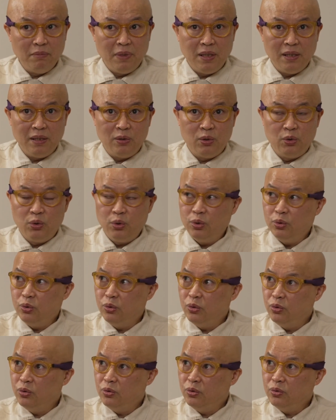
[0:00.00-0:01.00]
But
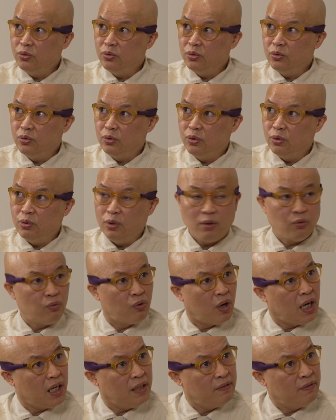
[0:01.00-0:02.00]
to
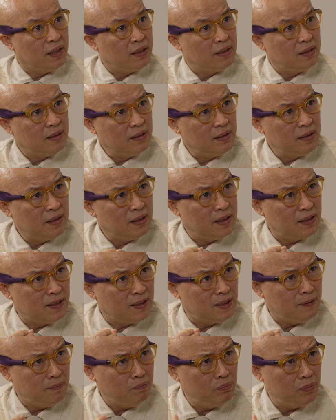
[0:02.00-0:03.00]
arrive at the
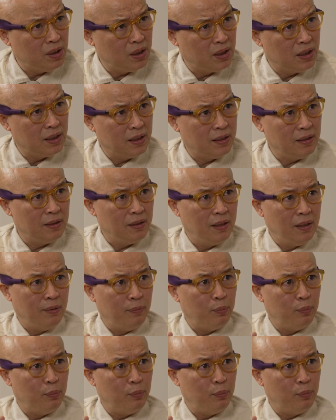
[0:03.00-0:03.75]
similar